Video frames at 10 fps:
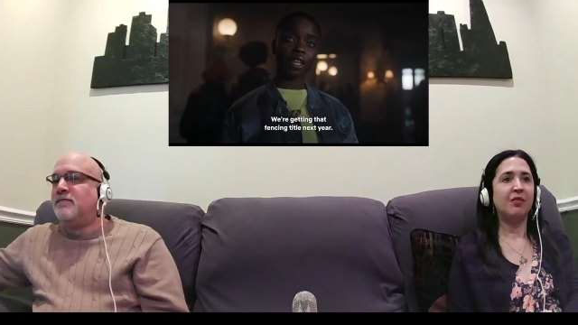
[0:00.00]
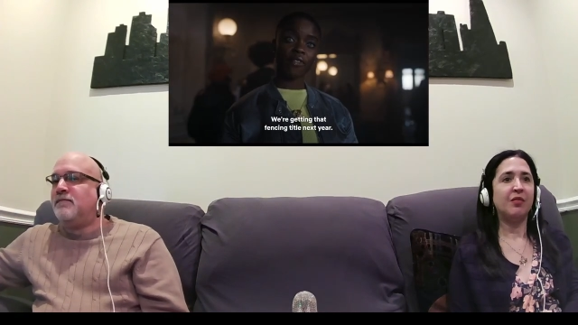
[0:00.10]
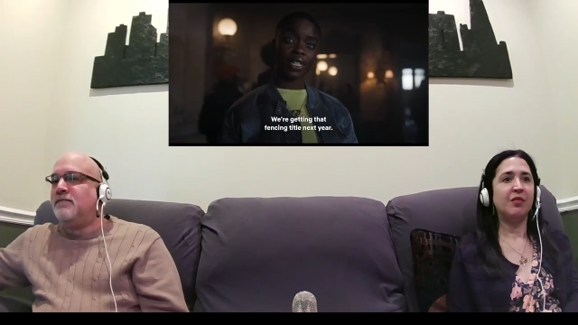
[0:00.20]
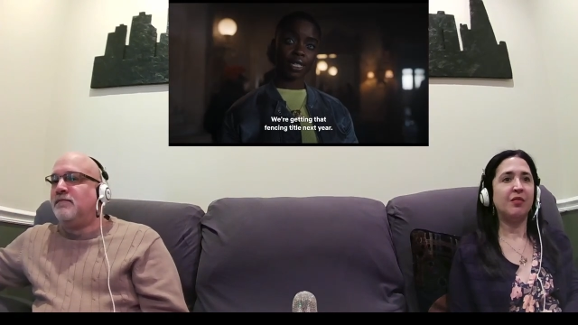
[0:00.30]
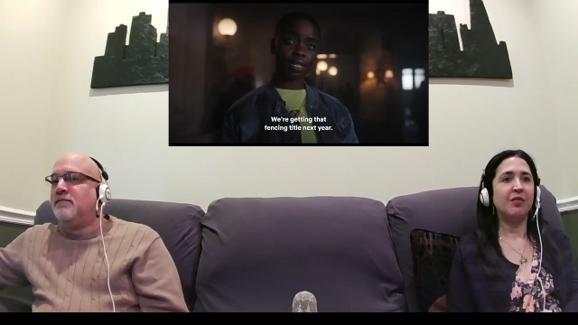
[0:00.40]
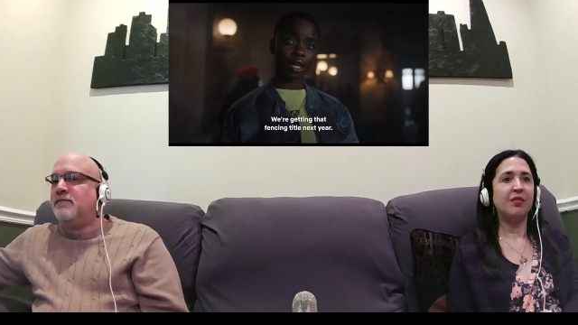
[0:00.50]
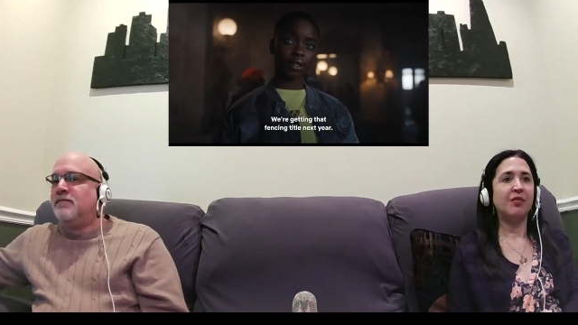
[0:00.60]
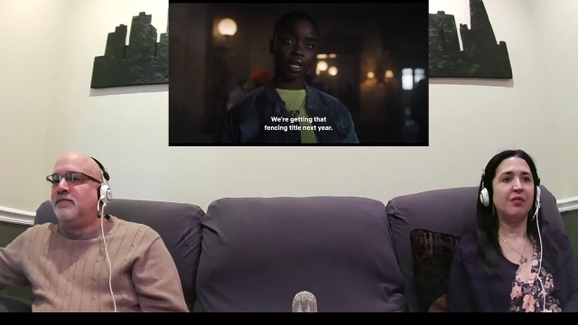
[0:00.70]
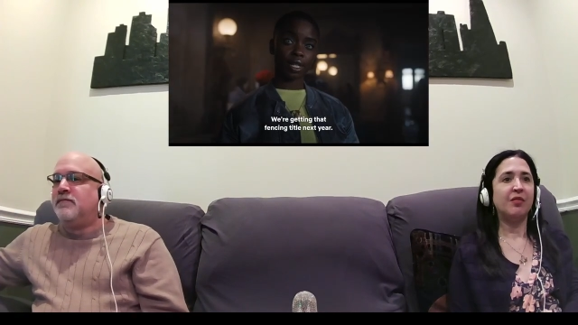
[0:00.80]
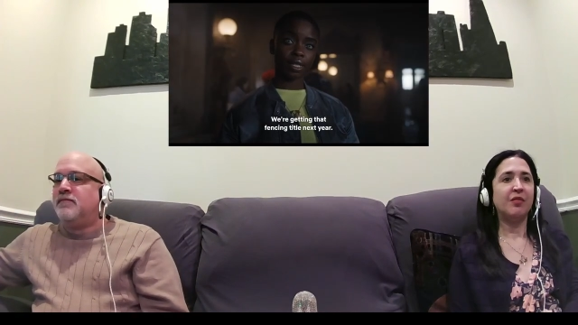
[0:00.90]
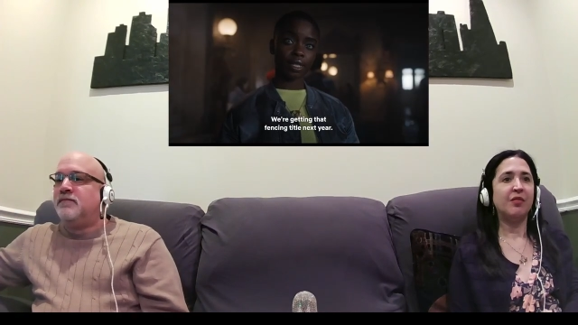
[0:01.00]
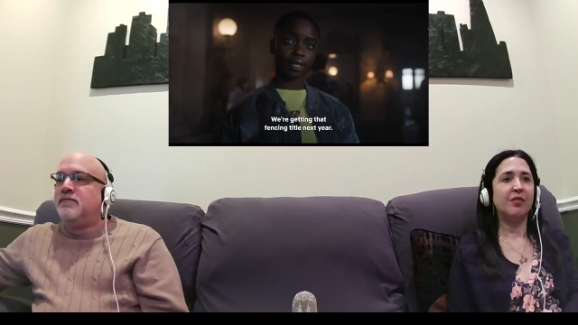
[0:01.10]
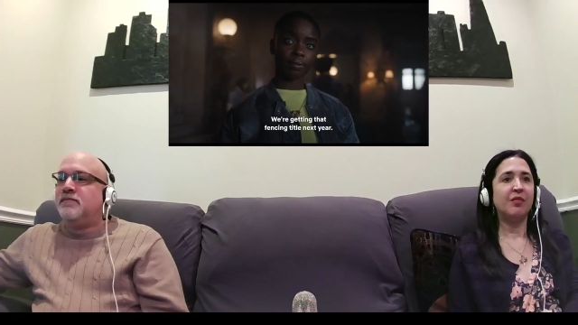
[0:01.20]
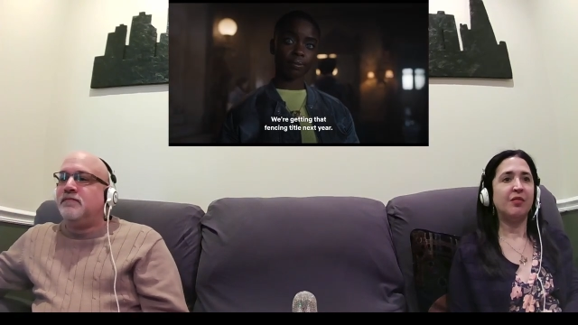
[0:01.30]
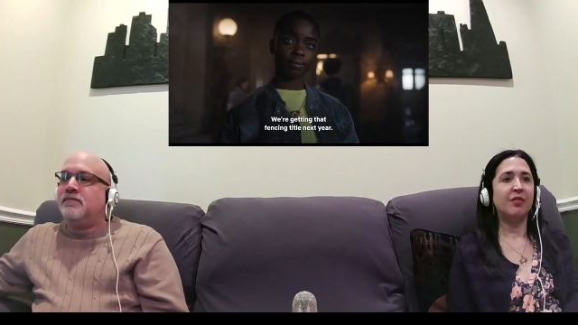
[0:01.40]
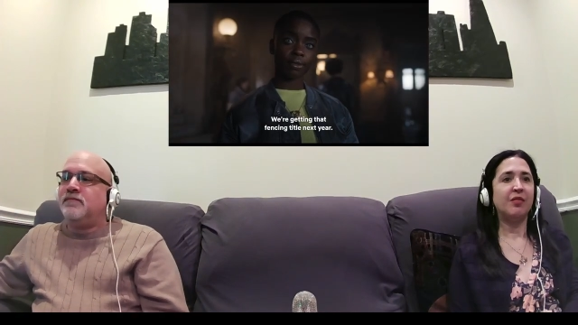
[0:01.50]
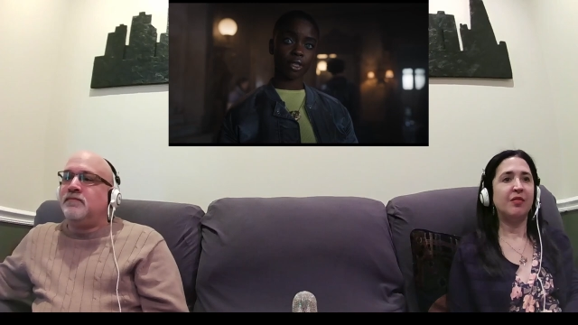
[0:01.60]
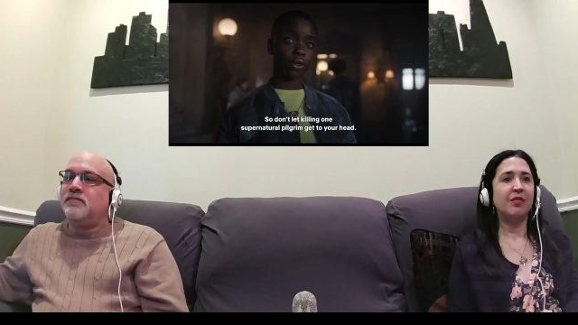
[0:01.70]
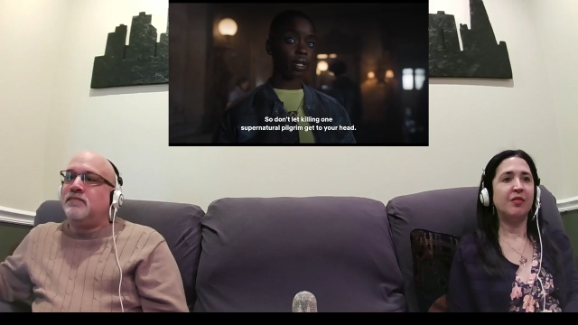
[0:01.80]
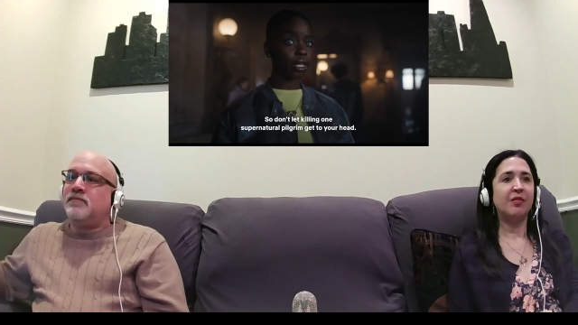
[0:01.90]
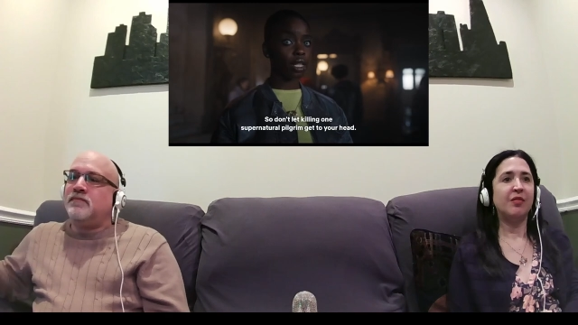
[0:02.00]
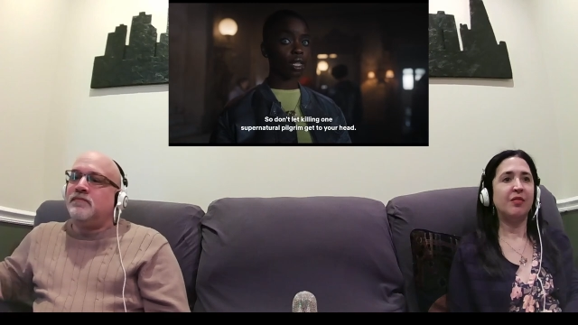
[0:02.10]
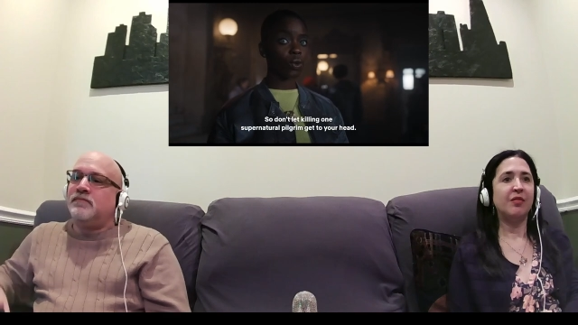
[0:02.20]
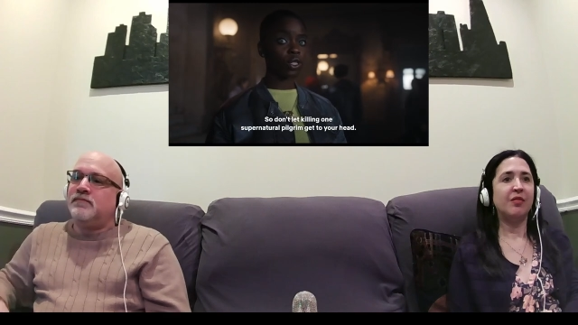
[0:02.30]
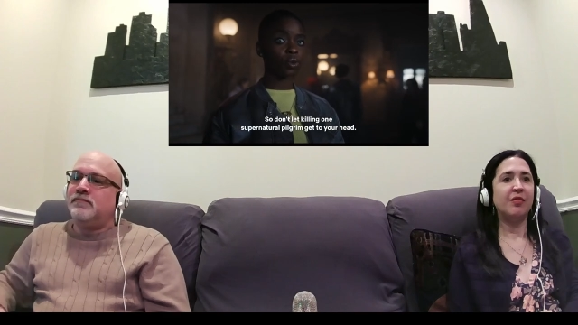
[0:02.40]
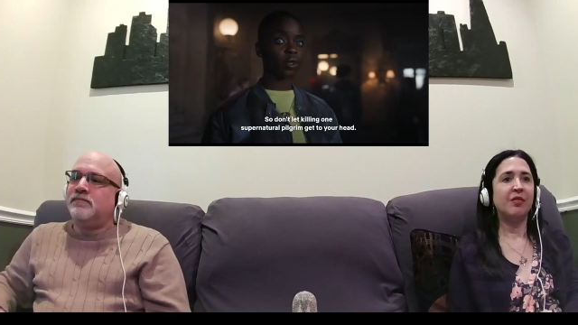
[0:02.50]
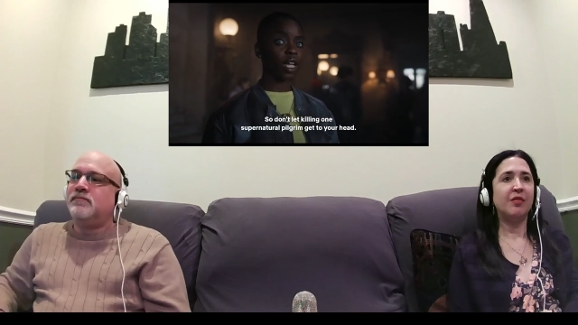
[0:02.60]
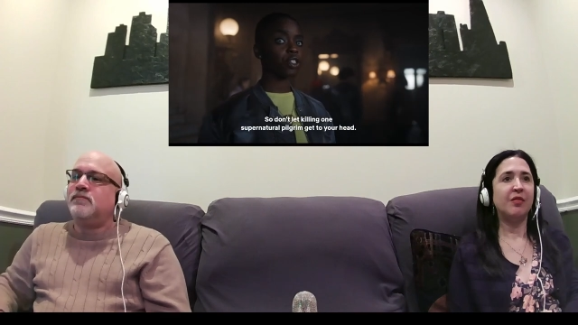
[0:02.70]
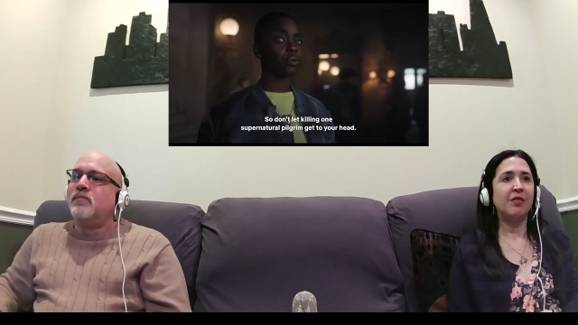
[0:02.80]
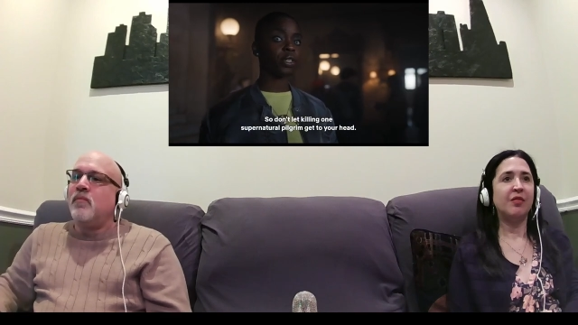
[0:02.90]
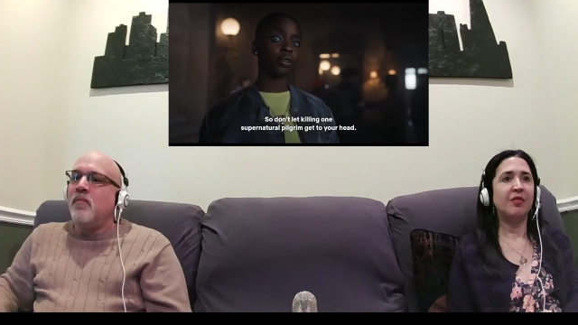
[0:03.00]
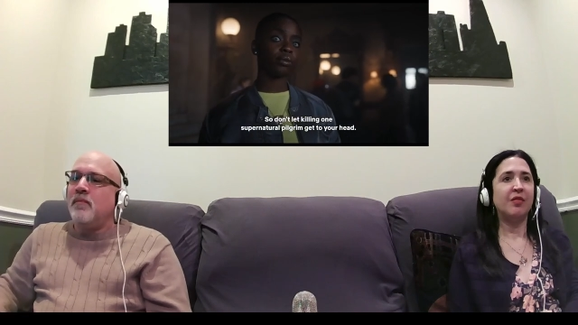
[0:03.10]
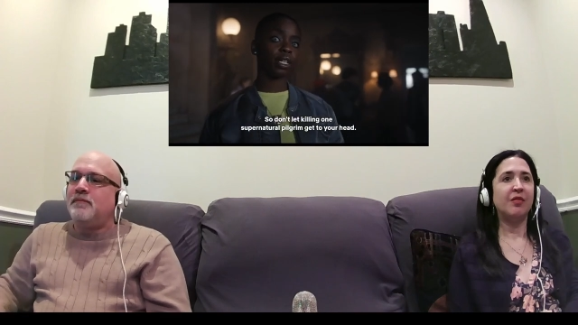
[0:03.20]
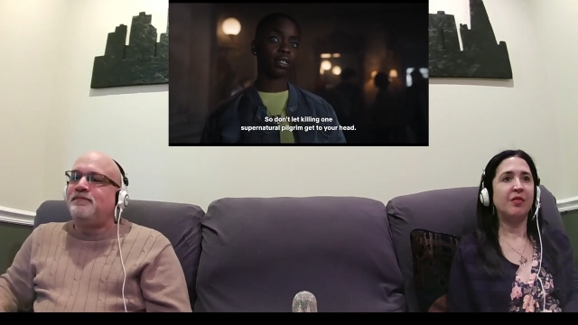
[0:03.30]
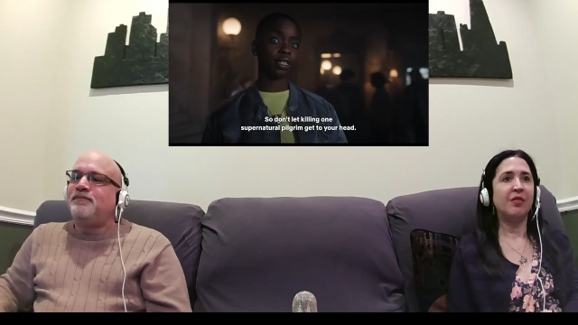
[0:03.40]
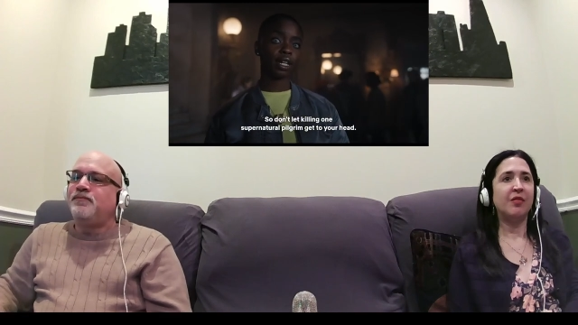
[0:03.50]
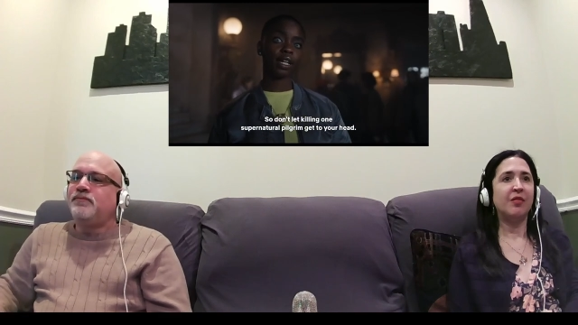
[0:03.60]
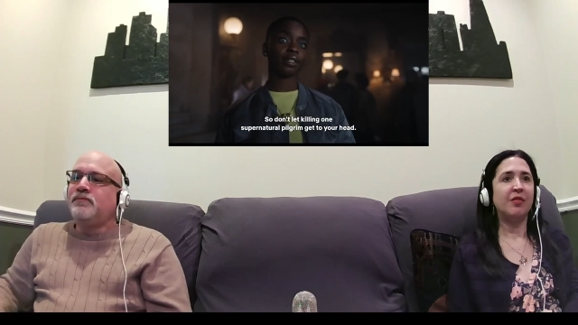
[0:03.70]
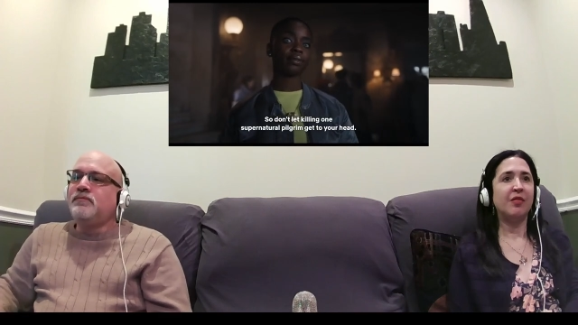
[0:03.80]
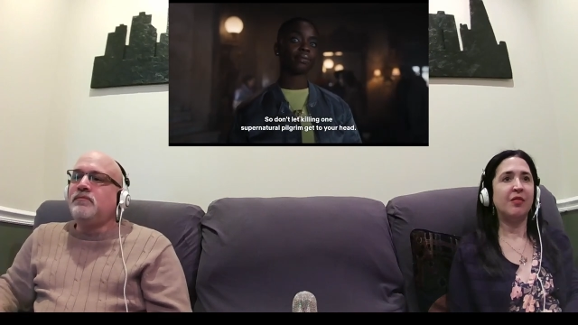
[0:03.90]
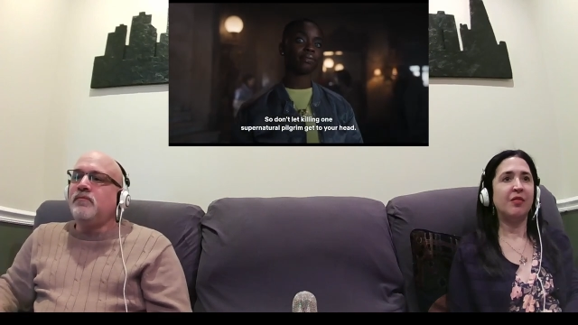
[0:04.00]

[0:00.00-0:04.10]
Speaker 1: getting that Benson title next year, so don't let killing one supernatural pilgrim get to your head.